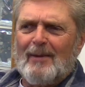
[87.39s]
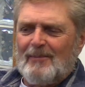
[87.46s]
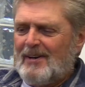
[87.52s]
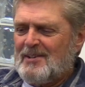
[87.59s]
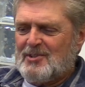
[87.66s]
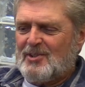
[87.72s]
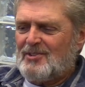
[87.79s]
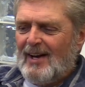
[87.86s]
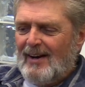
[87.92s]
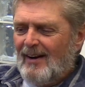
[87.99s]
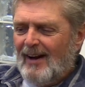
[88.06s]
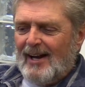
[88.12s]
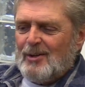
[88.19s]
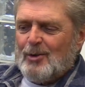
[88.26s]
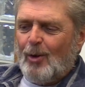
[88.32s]
But he says,
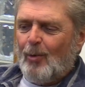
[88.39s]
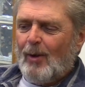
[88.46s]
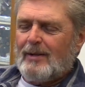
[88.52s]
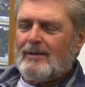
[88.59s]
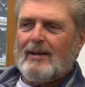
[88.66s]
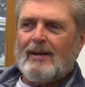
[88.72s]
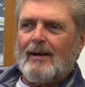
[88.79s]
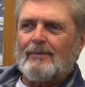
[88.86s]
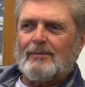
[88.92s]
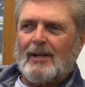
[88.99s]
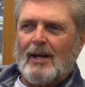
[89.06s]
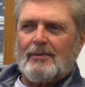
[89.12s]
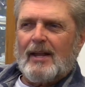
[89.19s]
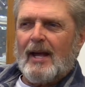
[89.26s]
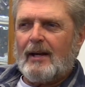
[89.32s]
I had no idea
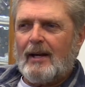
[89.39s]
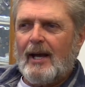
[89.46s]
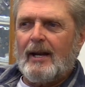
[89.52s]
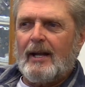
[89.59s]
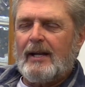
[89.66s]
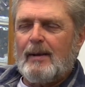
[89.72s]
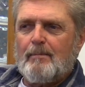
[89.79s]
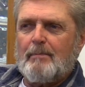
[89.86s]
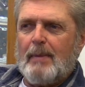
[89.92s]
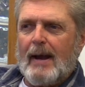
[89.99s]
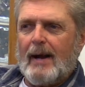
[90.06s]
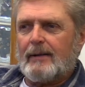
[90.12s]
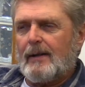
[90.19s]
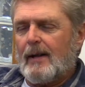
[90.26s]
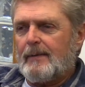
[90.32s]
that kind of
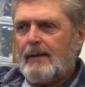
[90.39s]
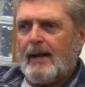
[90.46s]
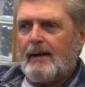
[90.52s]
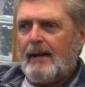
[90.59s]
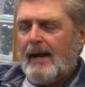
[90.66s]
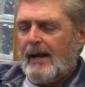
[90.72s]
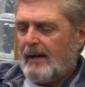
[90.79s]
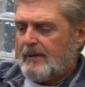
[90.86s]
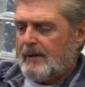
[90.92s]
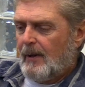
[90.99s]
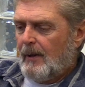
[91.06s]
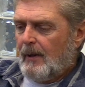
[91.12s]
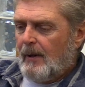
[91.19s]
impact that had.